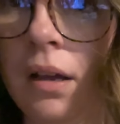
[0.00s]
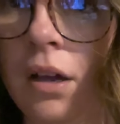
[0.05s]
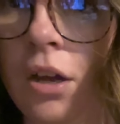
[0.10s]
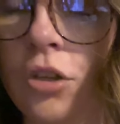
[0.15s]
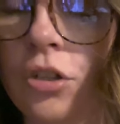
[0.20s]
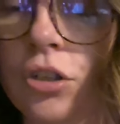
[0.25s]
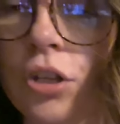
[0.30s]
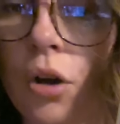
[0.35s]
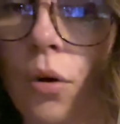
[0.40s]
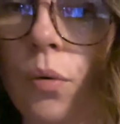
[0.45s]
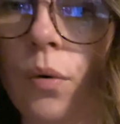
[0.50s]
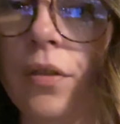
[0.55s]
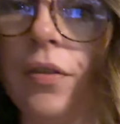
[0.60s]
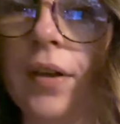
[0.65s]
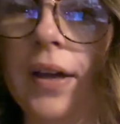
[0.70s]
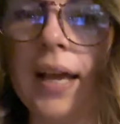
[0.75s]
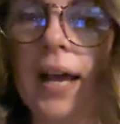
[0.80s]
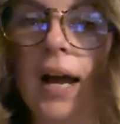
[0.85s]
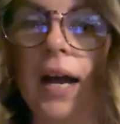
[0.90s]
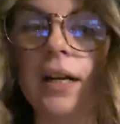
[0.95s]
So
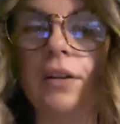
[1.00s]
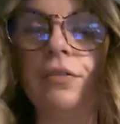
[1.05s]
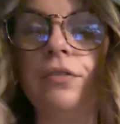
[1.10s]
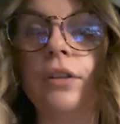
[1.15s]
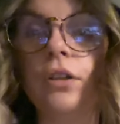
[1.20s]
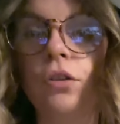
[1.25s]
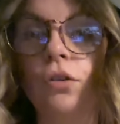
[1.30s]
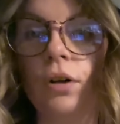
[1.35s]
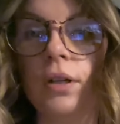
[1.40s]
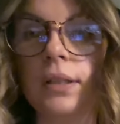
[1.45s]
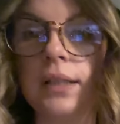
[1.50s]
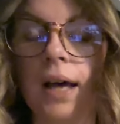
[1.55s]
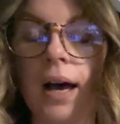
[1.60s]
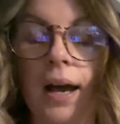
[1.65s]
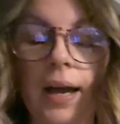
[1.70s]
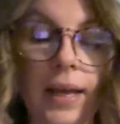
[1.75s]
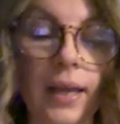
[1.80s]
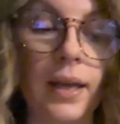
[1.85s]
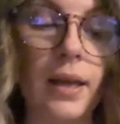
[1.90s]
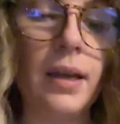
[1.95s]
they kind of look
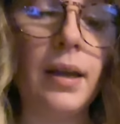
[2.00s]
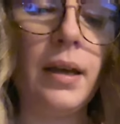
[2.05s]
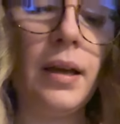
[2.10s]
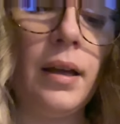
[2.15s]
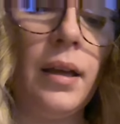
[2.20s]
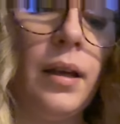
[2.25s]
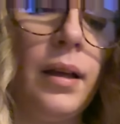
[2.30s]
like,